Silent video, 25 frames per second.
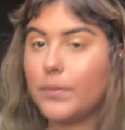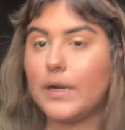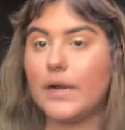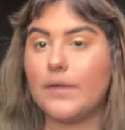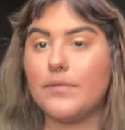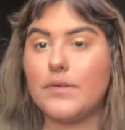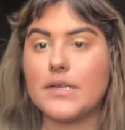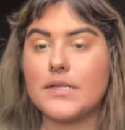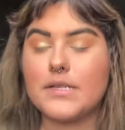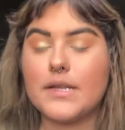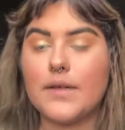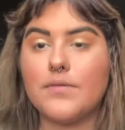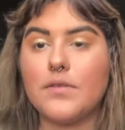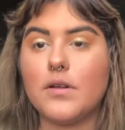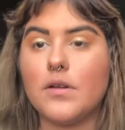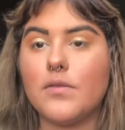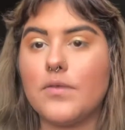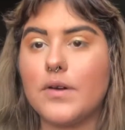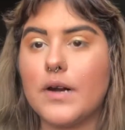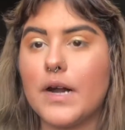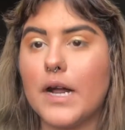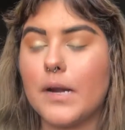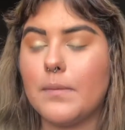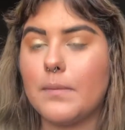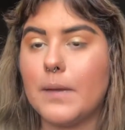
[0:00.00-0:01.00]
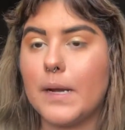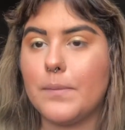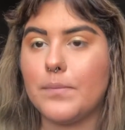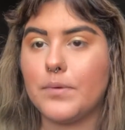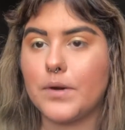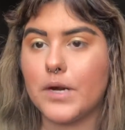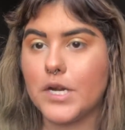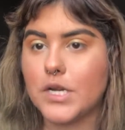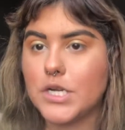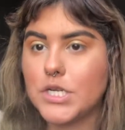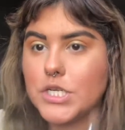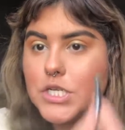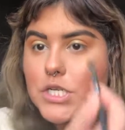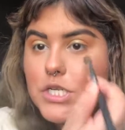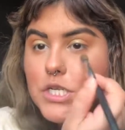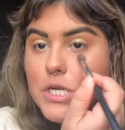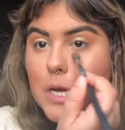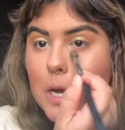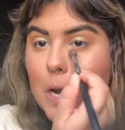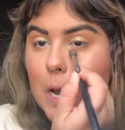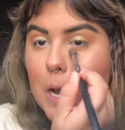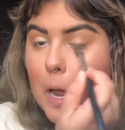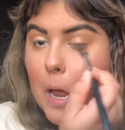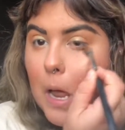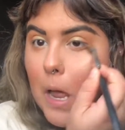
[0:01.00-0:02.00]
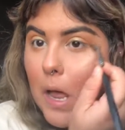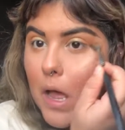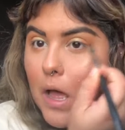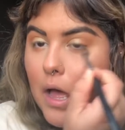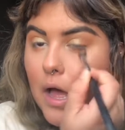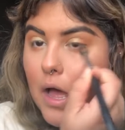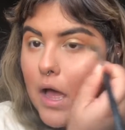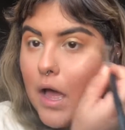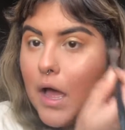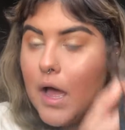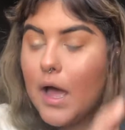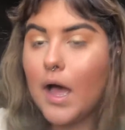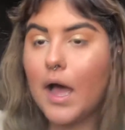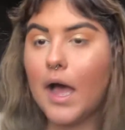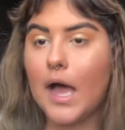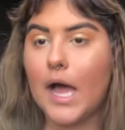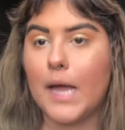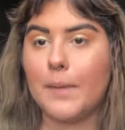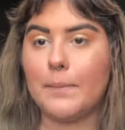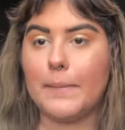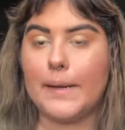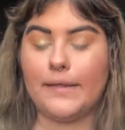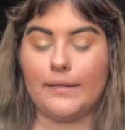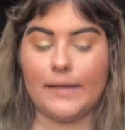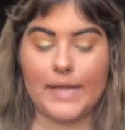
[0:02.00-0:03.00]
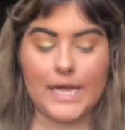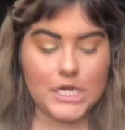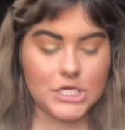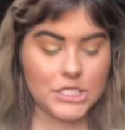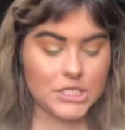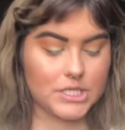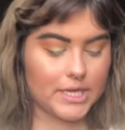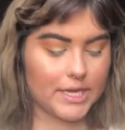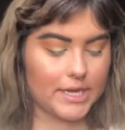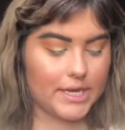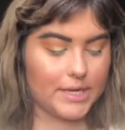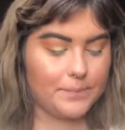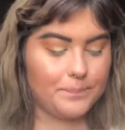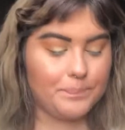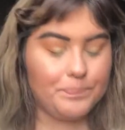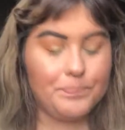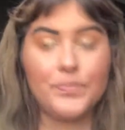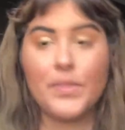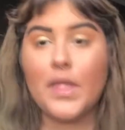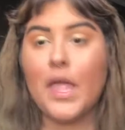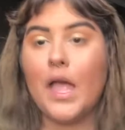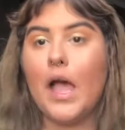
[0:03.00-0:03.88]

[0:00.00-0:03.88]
whatever's left over on my brush on my lash line.